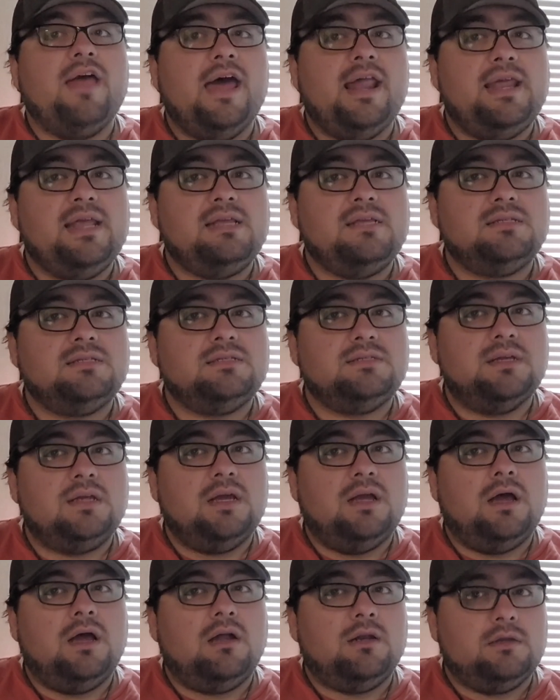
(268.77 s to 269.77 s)
That is
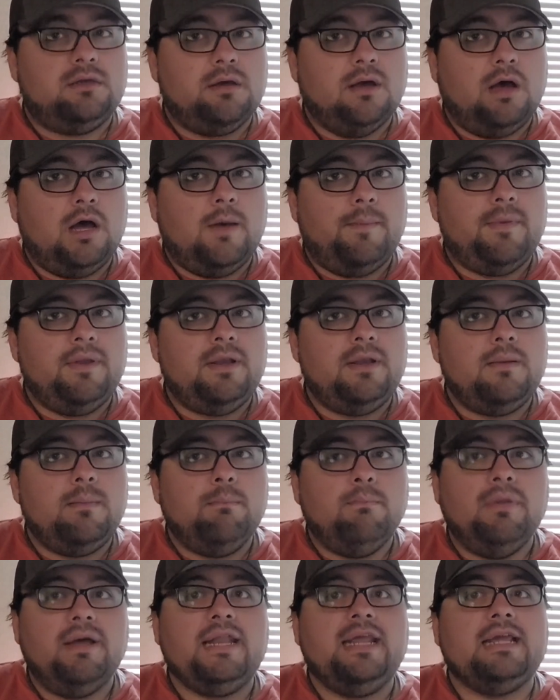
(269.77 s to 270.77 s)
uncommon,
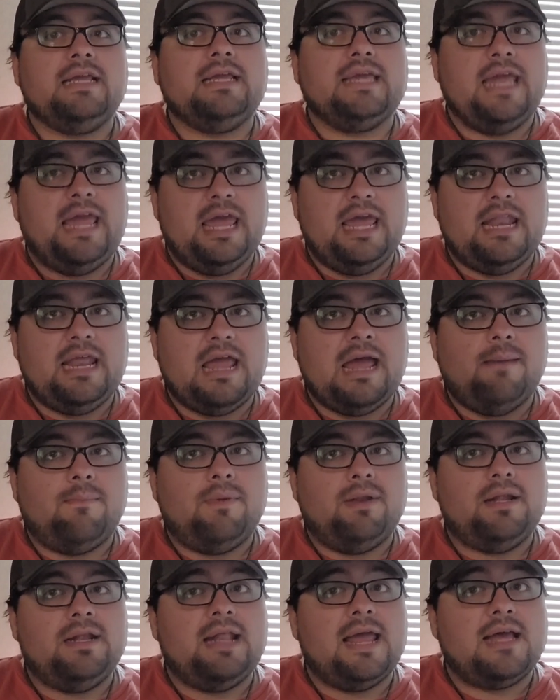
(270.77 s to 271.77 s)
but it can
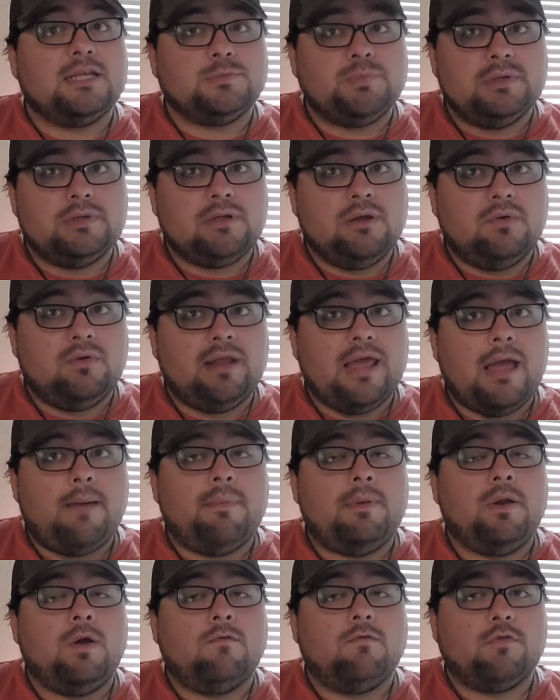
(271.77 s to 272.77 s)
happen. It has been known to
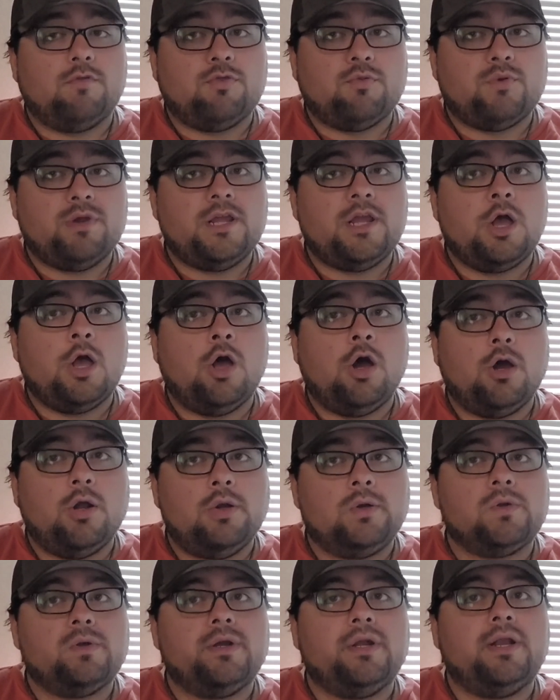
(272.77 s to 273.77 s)
happen. Over
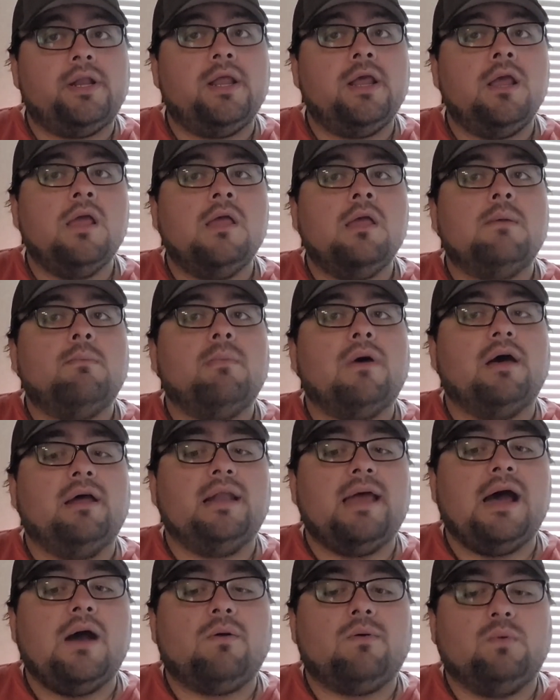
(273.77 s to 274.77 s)
300
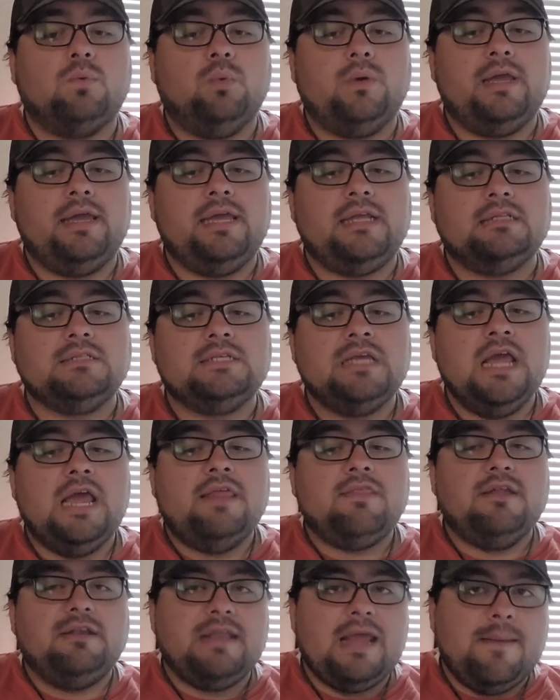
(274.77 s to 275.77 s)
mile an hour winds.
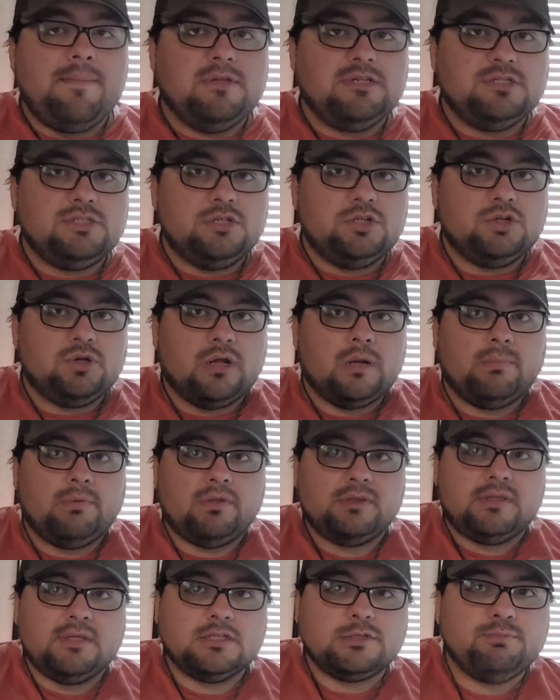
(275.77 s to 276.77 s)
The damage is
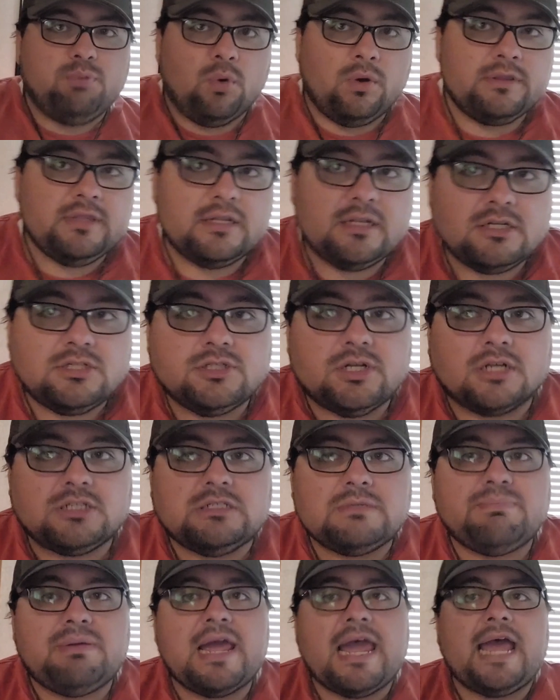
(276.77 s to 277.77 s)
incredible at this point. The
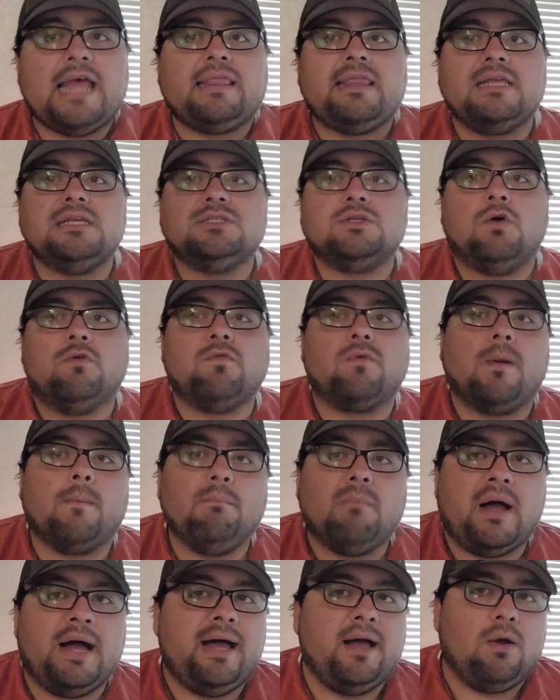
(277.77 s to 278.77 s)
destruction path is over
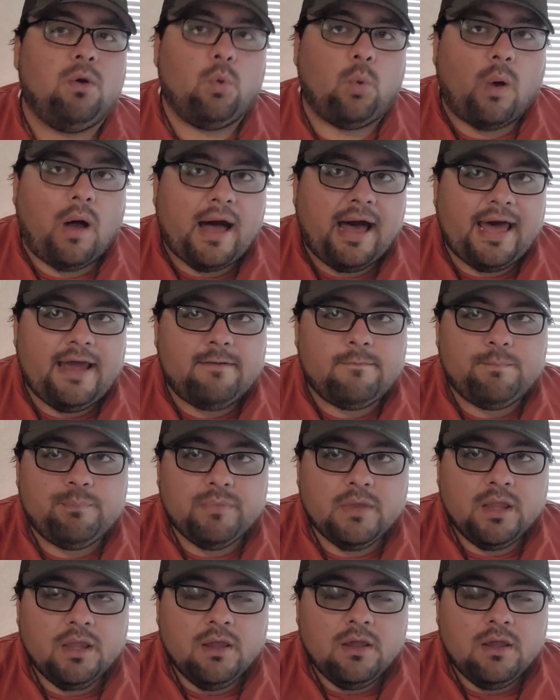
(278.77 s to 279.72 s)
a mile wide.